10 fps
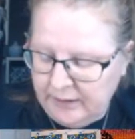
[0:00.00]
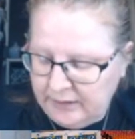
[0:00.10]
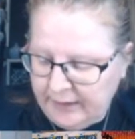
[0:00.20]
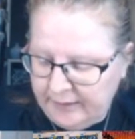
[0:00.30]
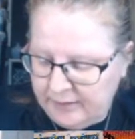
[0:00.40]

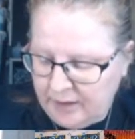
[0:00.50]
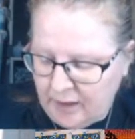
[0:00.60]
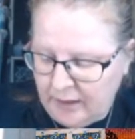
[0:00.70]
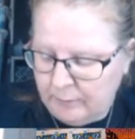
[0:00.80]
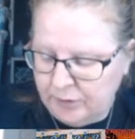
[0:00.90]
takes
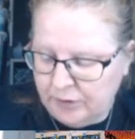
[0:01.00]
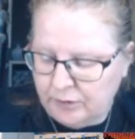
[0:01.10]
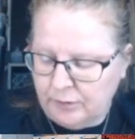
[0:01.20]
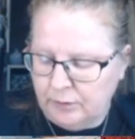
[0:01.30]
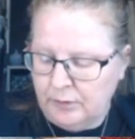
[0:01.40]
time
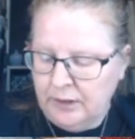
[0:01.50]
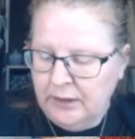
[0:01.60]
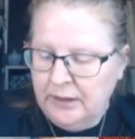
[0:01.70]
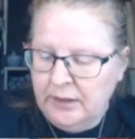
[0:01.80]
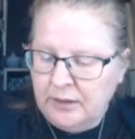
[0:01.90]
to
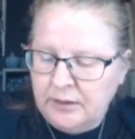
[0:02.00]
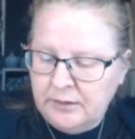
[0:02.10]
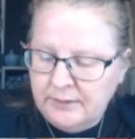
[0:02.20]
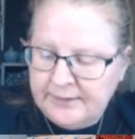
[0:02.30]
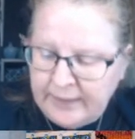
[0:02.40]

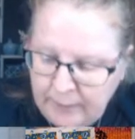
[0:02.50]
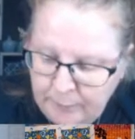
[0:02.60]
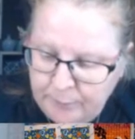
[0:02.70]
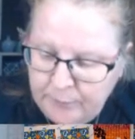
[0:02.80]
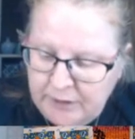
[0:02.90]
set up
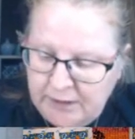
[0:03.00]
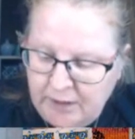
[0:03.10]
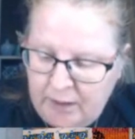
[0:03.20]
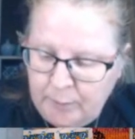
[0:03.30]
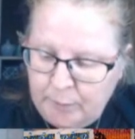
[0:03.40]
the
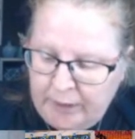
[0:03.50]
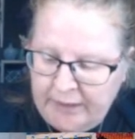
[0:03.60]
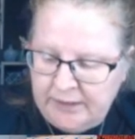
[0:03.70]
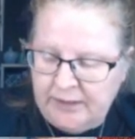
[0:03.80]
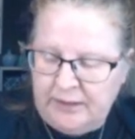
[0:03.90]
diamond
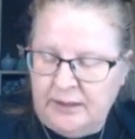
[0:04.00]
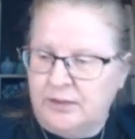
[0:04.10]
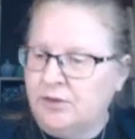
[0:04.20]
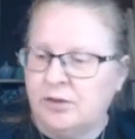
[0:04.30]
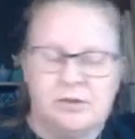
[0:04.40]
painting
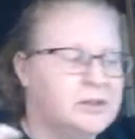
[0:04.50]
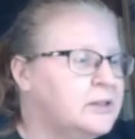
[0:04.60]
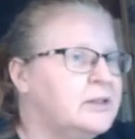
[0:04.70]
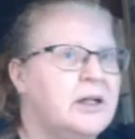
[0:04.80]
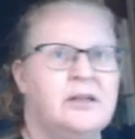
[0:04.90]
into the
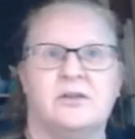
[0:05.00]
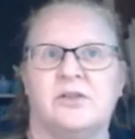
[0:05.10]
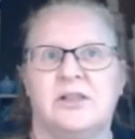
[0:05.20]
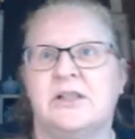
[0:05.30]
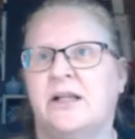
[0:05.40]
containers.
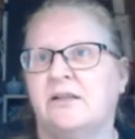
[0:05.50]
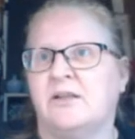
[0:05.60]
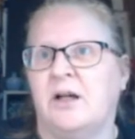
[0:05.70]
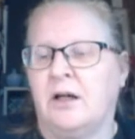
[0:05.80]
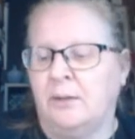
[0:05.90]
It takes
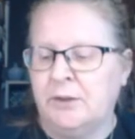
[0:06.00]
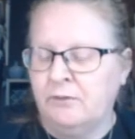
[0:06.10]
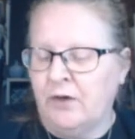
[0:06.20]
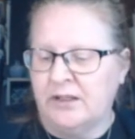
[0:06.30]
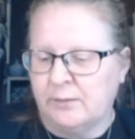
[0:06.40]
time and
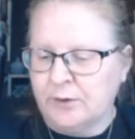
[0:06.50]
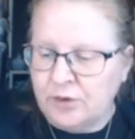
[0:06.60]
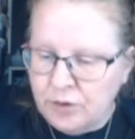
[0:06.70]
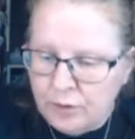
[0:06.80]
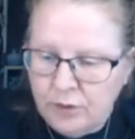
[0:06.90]
investment
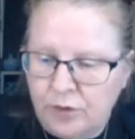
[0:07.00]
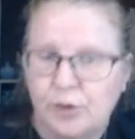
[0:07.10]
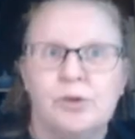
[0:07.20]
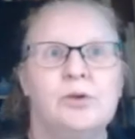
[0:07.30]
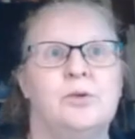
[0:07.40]
to
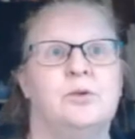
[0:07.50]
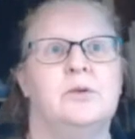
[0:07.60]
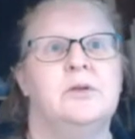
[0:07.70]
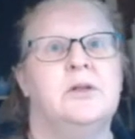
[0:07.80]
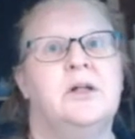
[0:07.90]
do
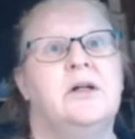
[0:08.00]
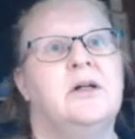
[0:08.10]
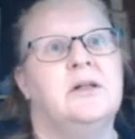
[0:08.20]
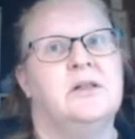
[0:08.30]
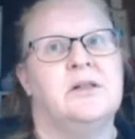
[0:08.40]

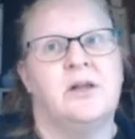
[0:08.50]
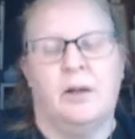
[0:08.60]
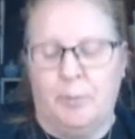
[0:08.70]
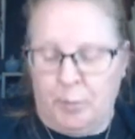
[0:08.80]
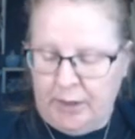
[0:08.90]
the
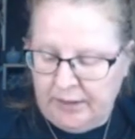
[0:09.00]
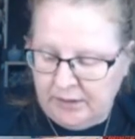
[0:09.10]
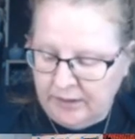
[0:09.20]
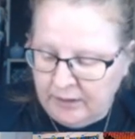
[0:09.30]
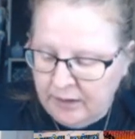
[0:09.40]
diamond
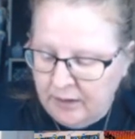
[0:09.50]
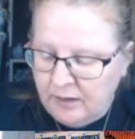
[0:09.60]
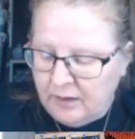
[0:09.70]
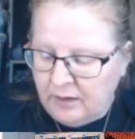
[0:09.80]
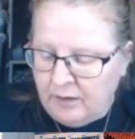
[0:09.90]
painting.
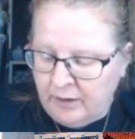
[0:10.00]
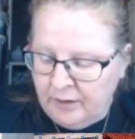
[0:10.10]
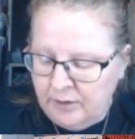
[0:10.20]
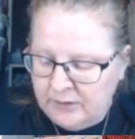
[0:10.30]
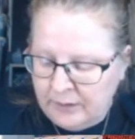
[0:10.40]
Are
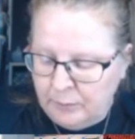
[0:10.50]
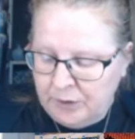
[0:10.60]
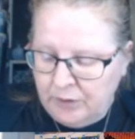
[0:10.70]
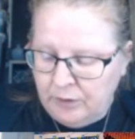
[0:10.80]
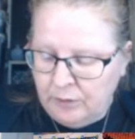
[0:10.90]
you
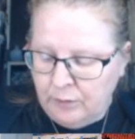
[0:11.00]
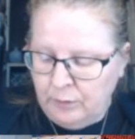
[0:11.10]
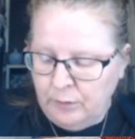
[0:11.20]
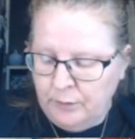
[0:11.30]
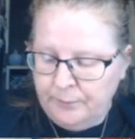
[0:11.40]
somebody who